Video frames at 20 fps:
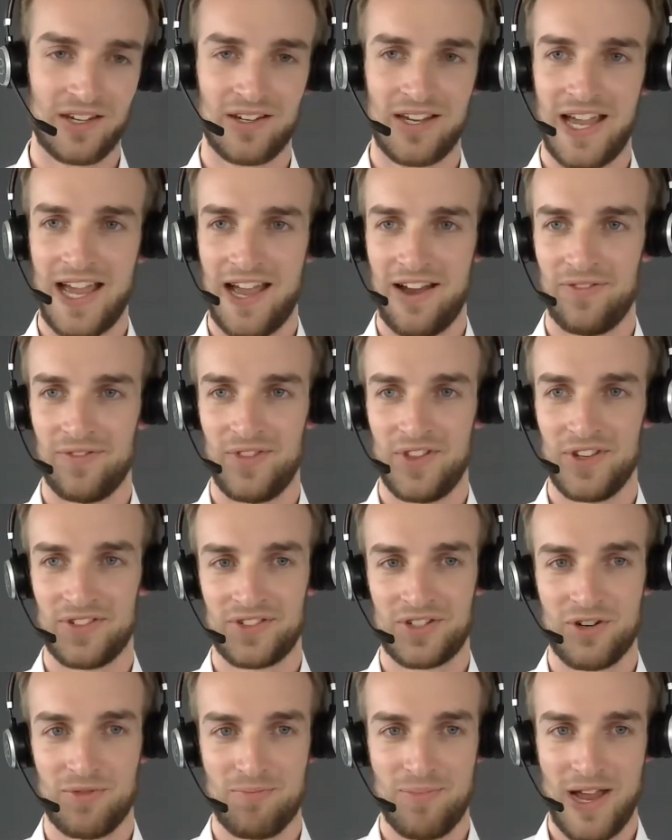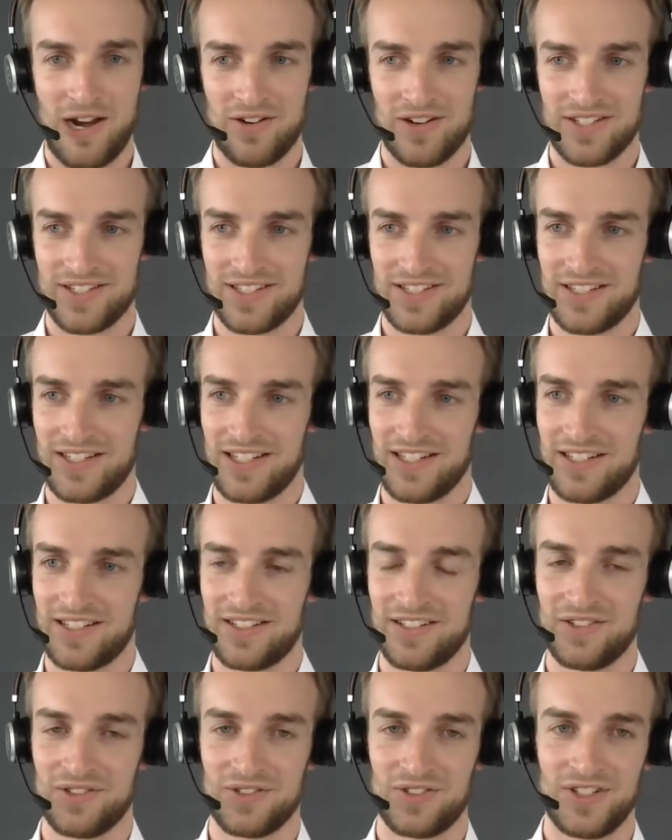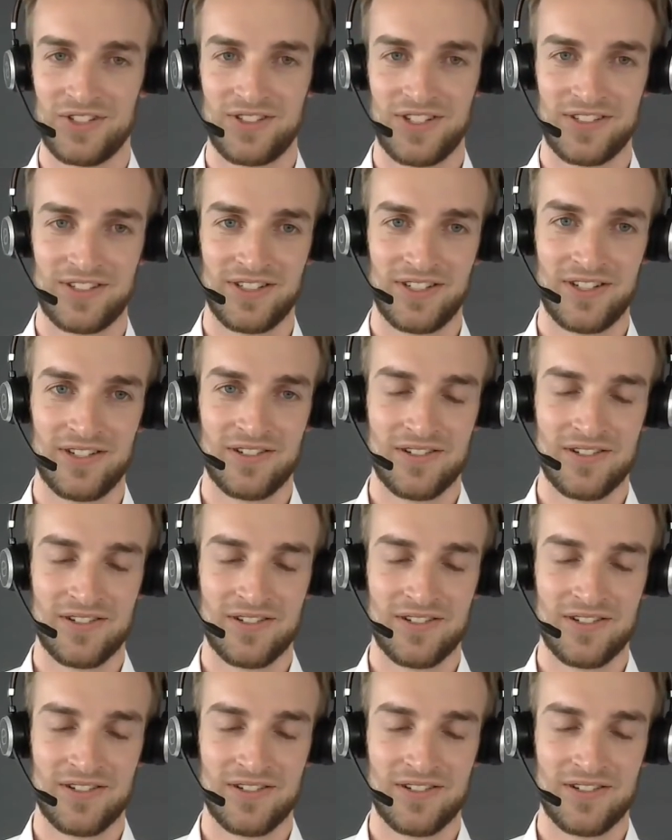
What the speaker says: have this comparison and use this as